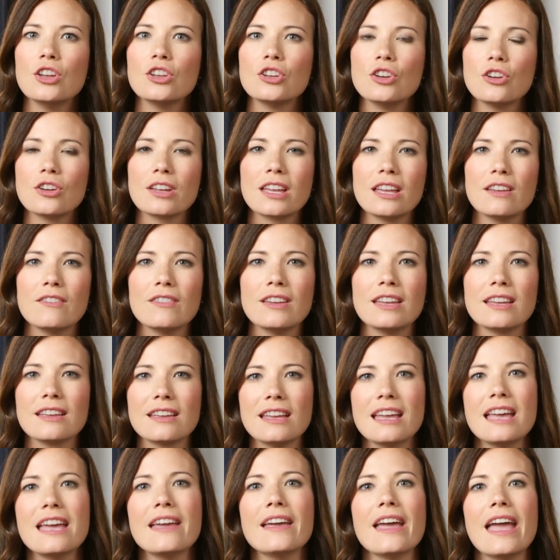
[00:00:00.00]
your giving,
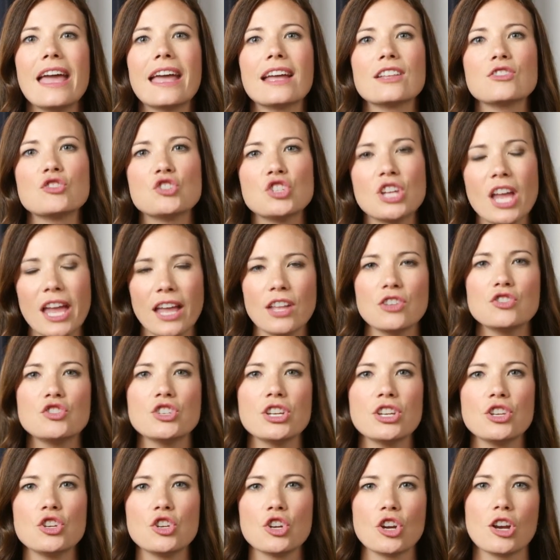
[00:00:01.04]
and
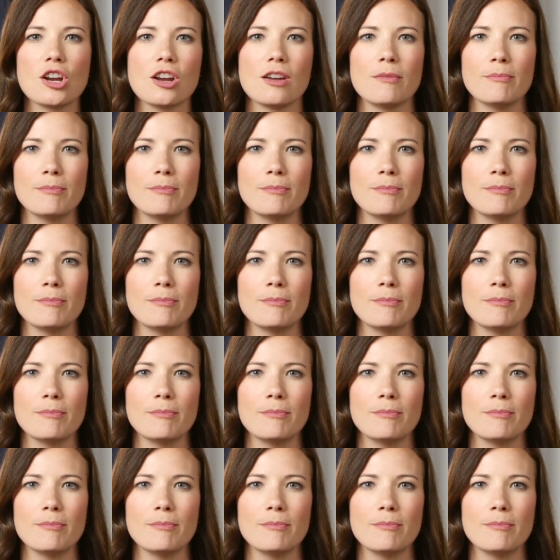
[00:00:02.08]
changing your